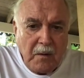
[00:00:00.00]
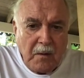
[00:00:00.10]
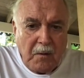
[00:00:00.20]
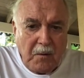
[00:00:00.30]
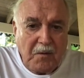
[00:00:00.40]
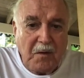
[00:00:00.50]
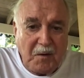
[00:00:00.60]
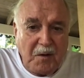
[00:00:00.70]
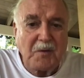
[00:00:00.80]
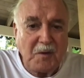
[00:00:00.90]
You say
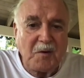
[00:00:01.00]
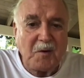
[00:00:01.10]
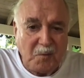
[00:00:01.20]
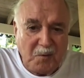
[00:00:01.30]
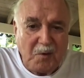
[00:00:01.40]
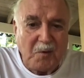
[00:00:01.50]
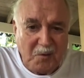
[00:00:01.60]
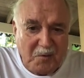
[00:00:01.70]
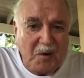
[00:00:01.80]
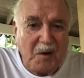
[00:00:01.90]
nothing to do with
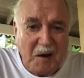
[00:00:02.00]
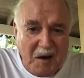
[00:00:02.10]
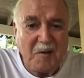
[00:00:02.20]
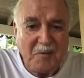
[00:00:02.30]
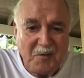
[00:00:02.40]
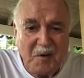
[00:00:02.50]
ordinary life,